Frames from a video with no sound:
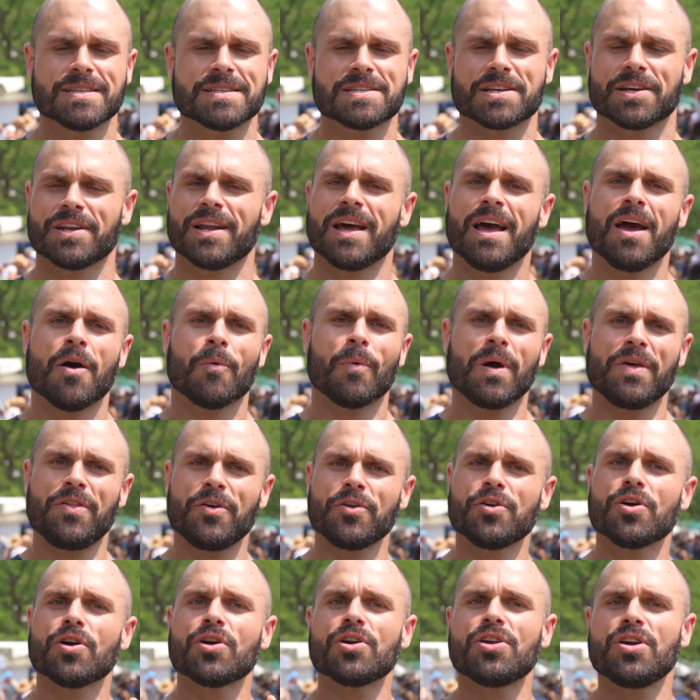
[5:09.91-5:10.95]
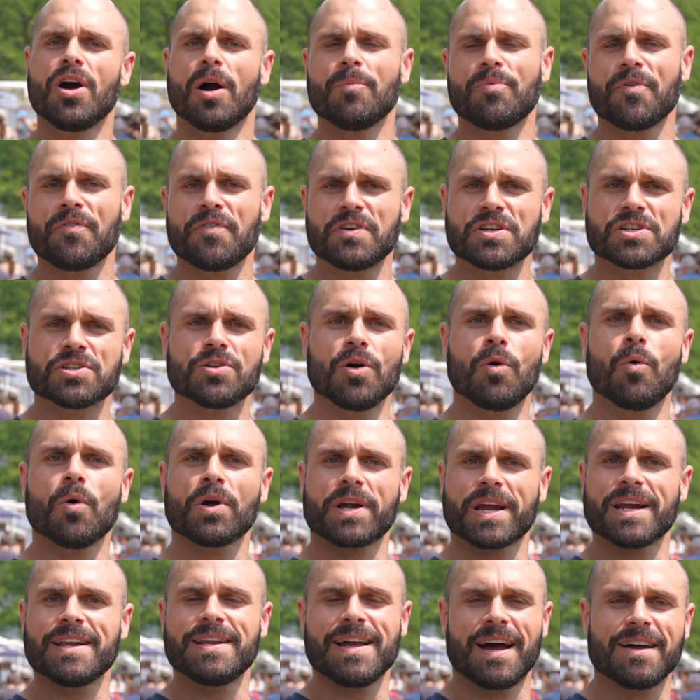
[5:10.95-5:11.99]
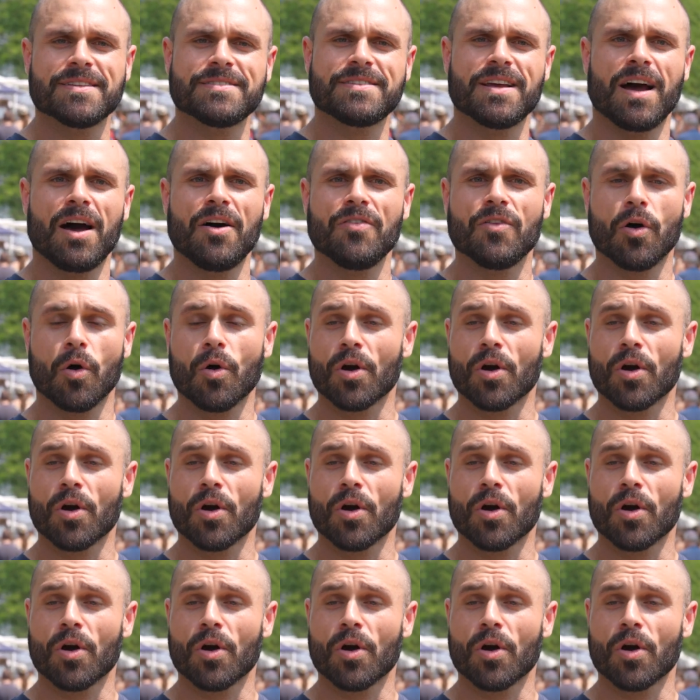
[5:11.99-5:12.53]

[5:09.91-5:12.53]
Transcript: Listen, whether you're a young professional working downtown